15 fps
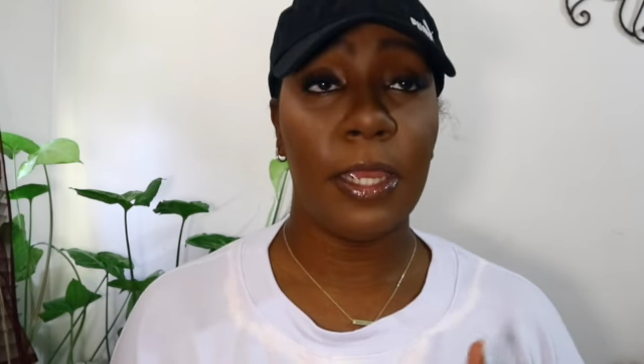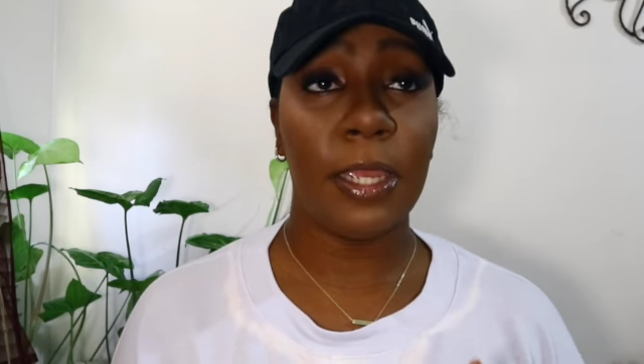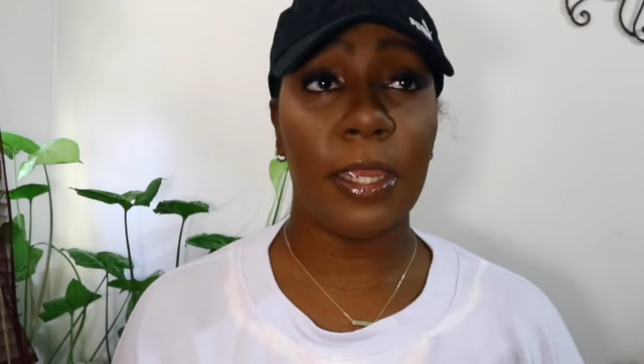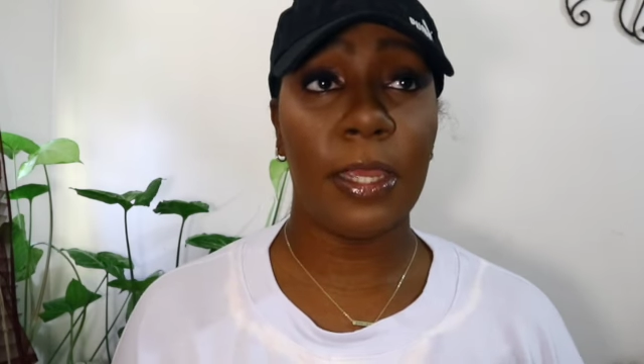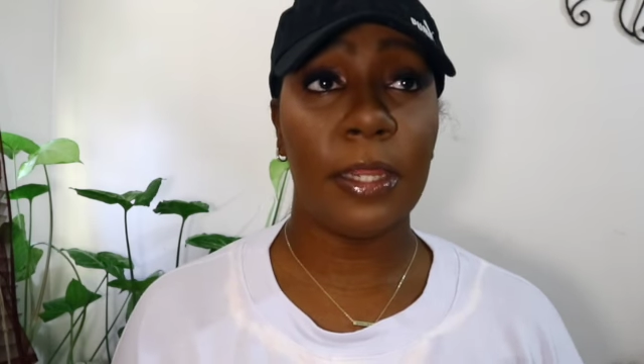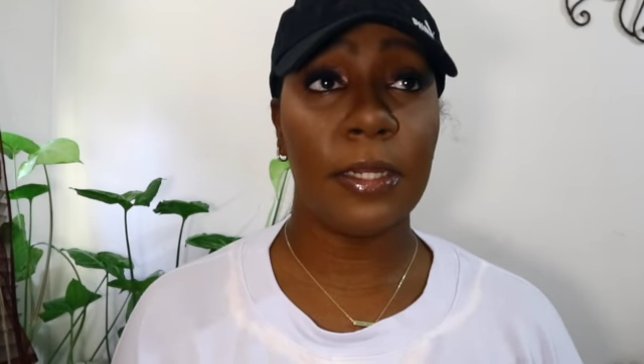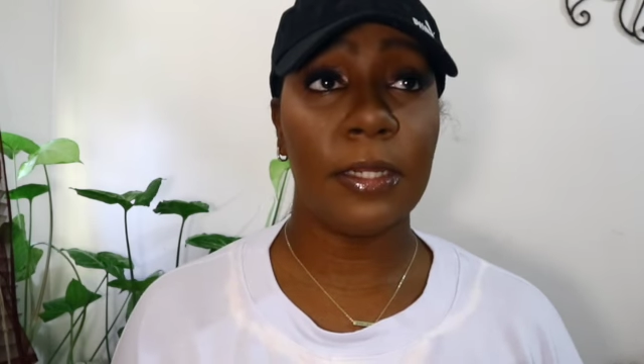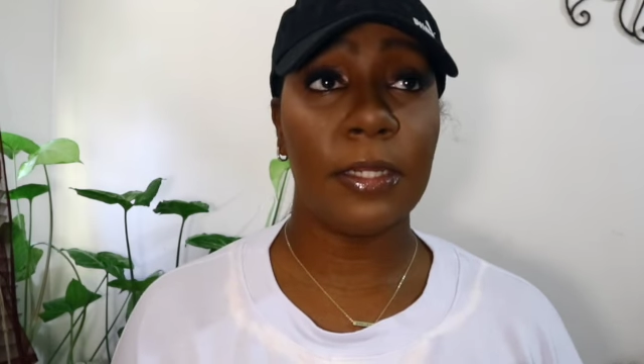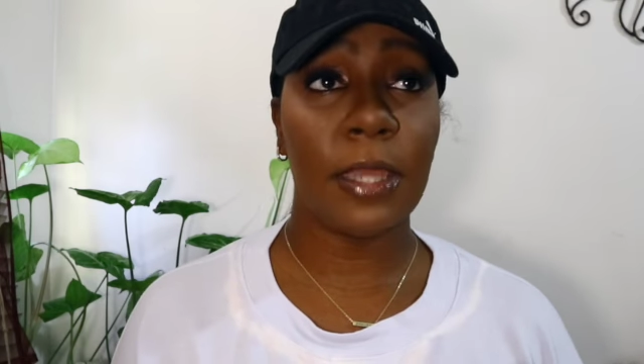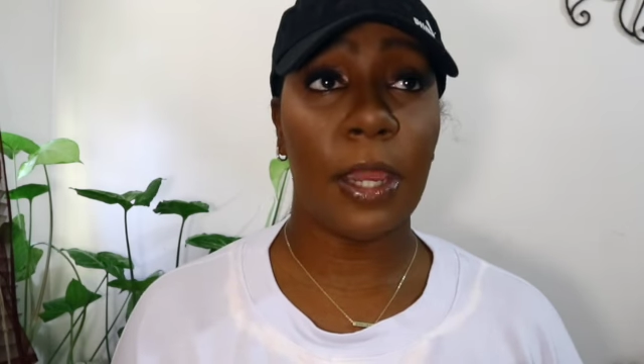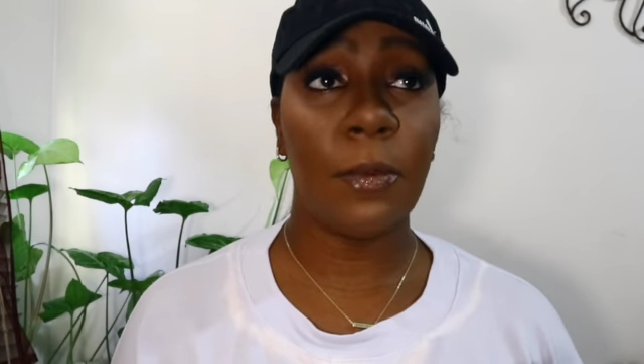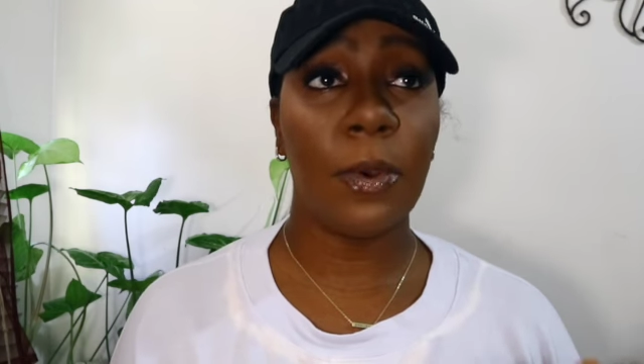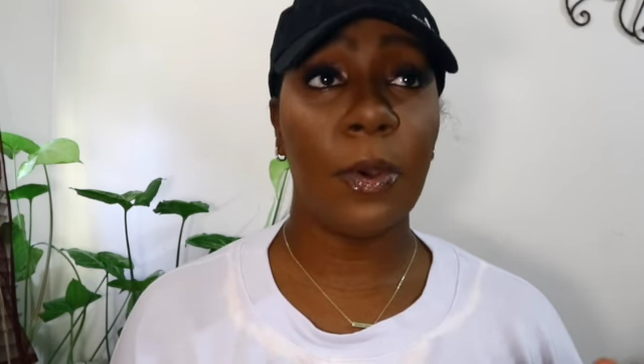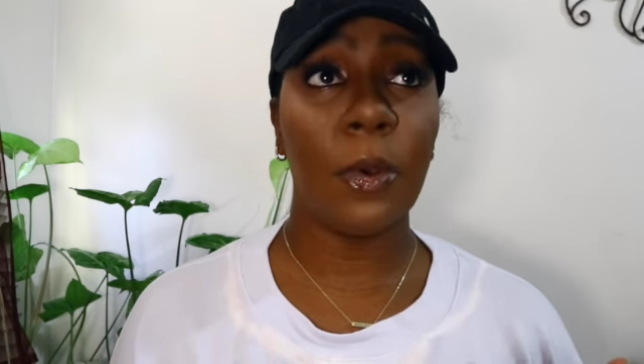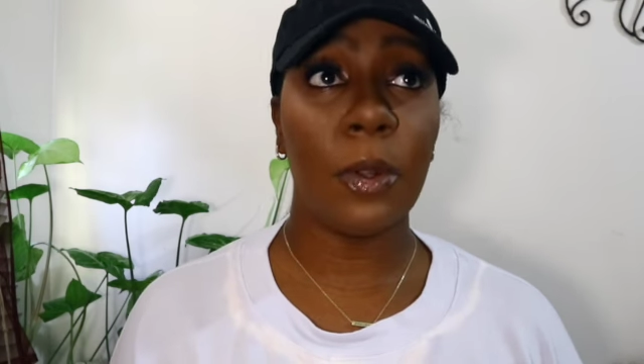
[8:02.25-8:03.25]
and
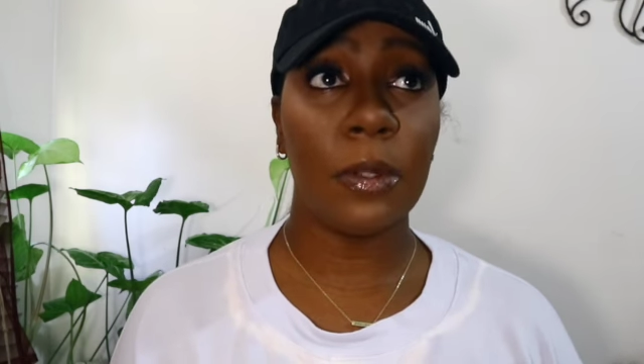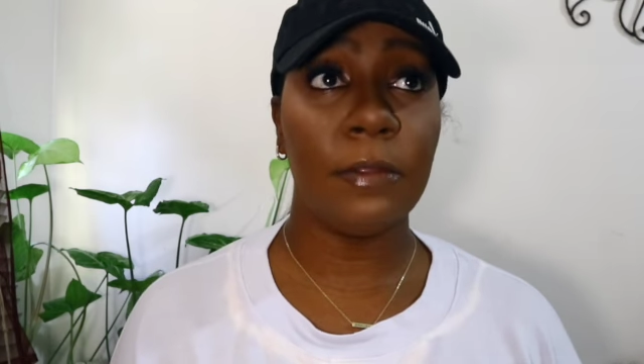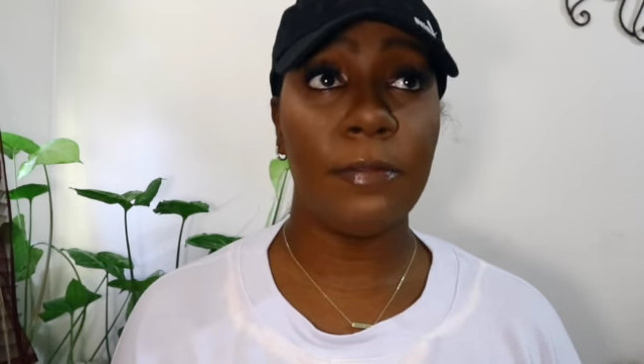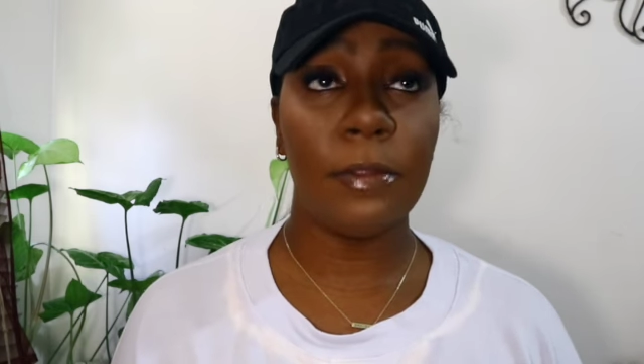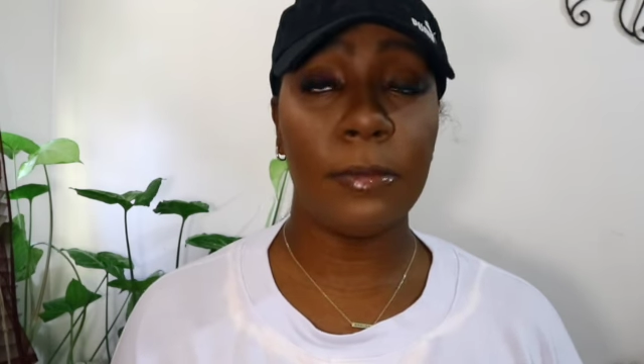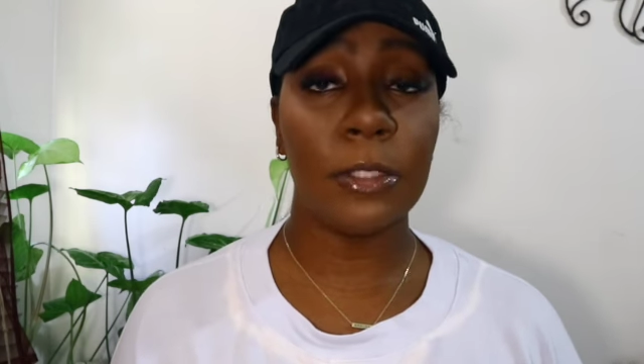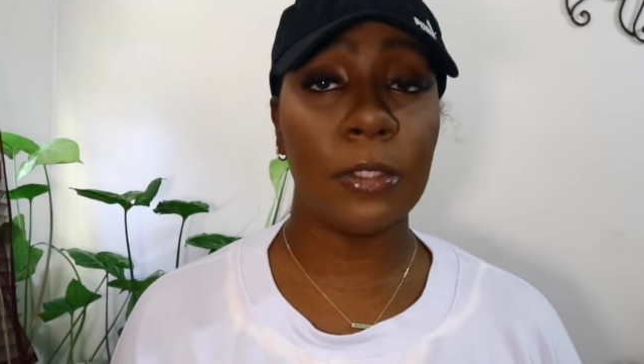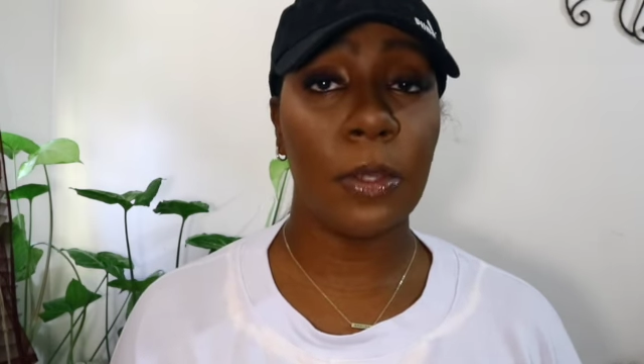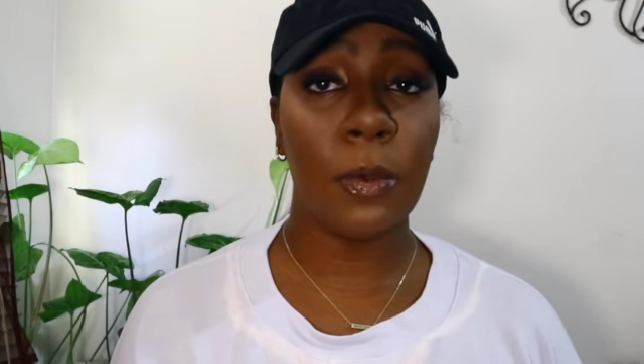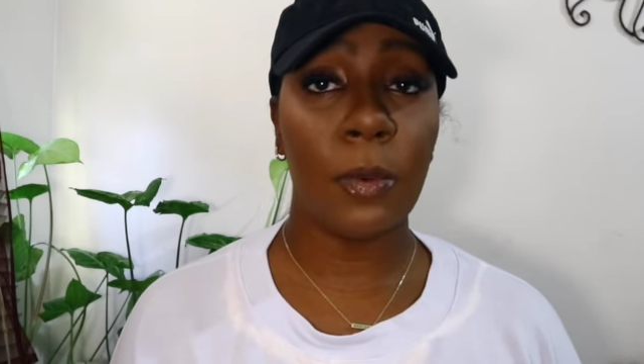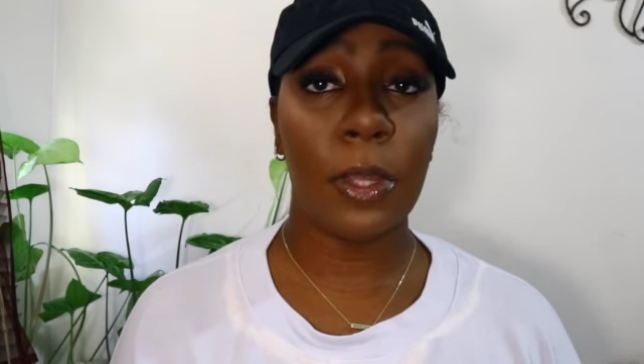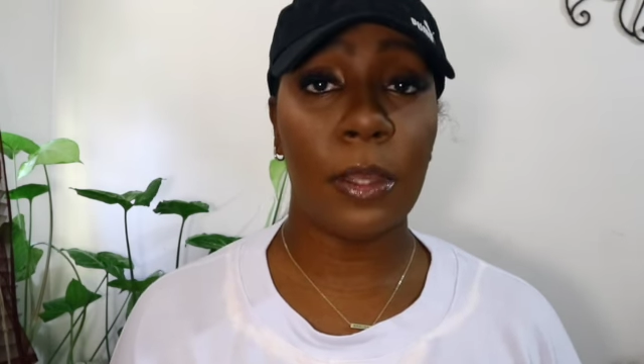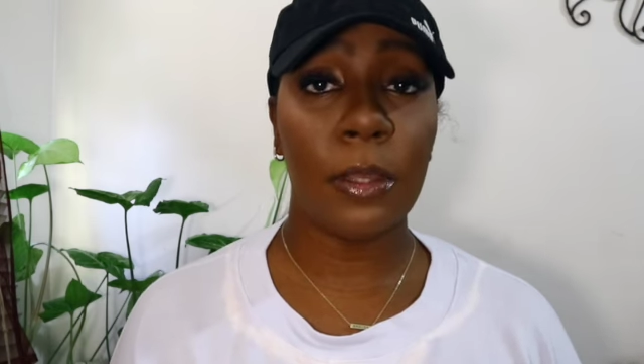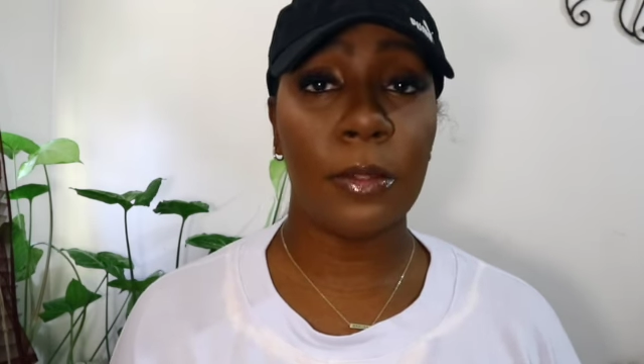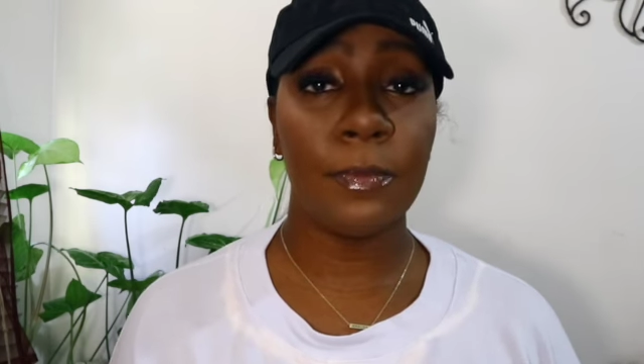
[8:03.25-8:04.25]
I want all of them to go
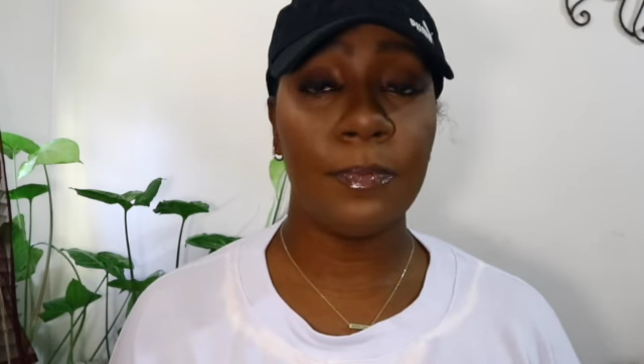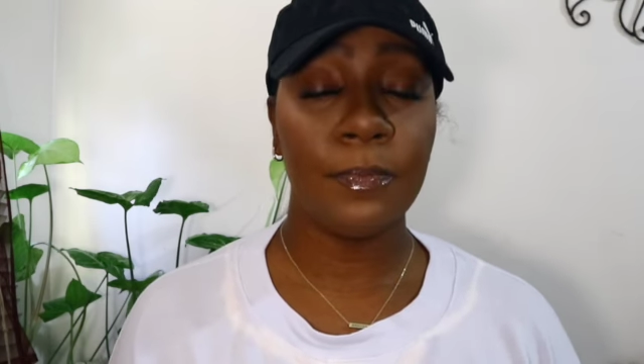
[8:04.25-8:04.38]
well.